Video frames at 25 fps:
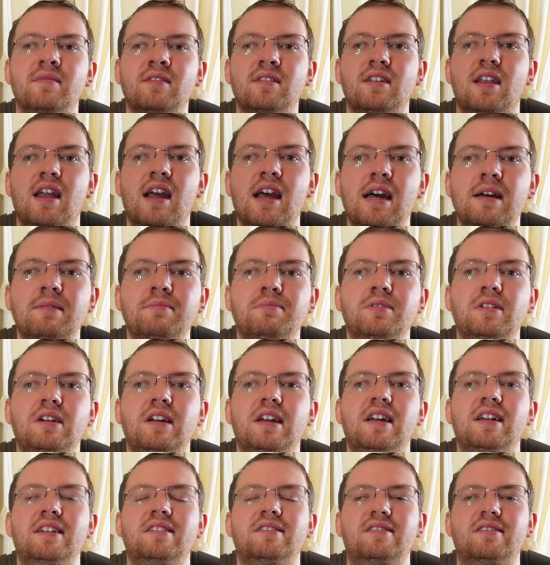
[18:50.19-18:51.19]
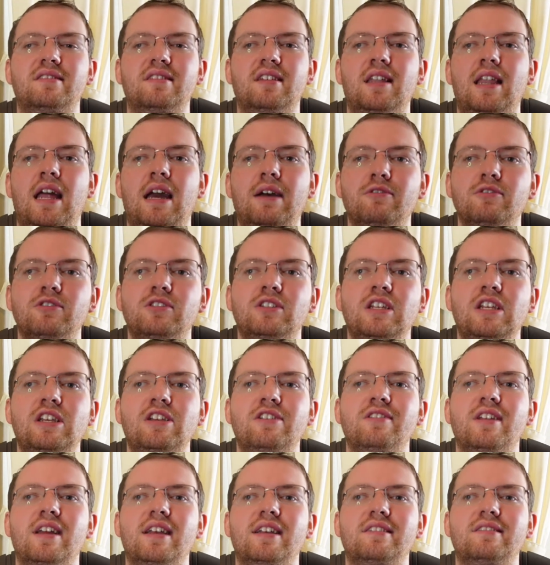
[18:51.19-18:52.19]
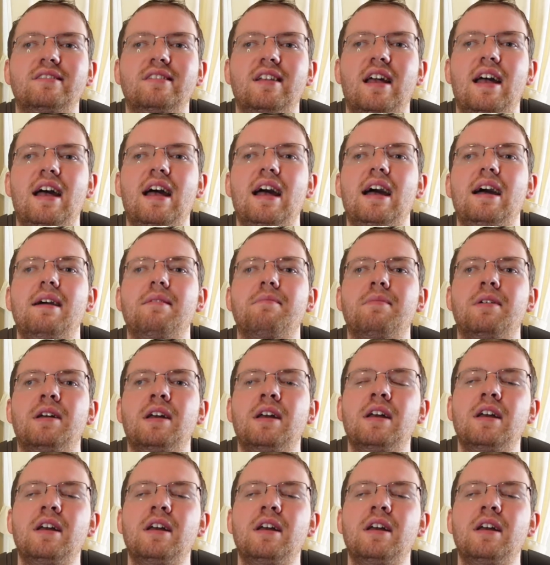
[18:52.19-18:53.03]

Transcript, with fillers: God bless, and I will see you next time.